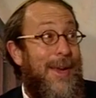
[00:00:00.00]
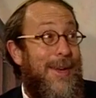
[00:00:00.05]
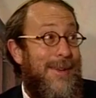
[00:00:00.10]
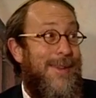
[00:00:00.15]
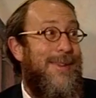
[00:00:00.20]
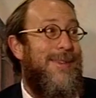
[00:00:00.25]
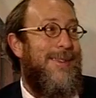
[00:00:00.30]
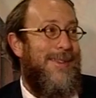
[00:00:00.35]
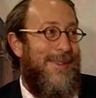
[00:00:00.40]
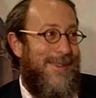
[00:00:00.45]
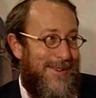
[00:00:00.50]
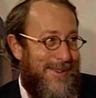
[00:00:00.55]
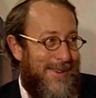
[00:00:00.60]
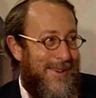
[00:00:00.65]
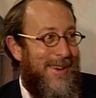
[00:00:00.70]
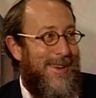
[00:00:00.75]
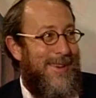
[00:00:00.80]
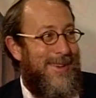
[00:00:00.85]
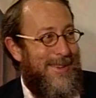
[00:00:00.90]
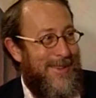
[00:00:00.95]
We're trying to build
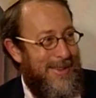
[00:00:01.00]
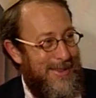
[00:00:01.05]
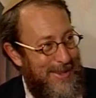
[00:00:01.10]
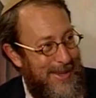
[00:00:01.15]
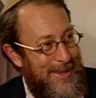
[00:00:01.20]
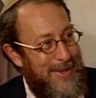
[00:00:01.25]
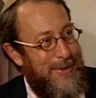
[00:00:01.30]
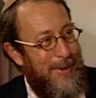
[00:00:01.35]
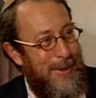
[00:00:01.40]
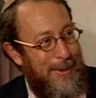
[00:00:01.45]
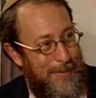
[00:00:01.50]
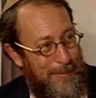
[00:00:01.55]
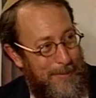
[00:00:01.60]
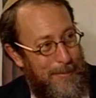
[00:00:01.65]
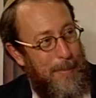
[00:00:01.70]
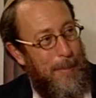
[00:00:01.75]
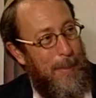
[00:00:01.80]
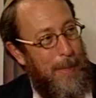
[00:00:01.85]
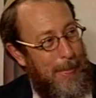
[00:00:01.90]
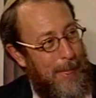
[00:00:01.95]
the bridge, and we don't